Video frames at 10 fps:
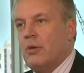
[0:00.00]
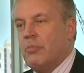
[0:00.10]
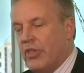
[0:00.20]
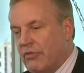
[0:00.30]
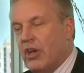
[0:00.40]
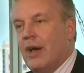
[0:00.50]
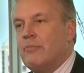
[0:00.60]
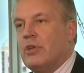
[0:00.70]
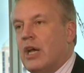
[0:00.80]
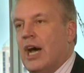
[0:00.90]
but they've
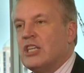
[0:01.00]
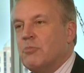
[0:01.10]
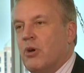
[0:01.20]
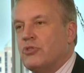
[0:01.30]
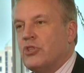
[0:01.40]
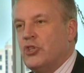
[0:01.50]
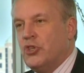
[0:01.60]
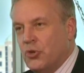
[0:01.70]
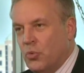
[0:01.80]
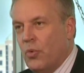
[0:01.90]
come to Kosmos to
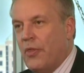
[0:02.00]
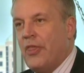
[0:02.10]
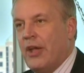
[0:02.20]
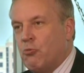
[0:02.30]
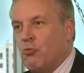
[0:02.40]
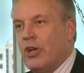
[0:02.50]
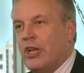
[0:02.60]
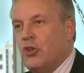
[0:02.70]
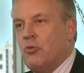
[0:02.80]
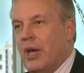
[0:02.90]
do what they
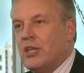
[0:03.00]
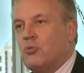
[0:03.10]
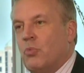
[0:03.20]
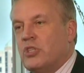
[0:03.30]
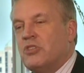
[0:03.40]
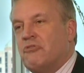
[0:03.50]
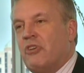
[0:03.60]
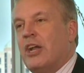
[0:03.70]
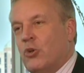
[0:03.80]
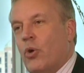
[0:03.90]
really do best, which is find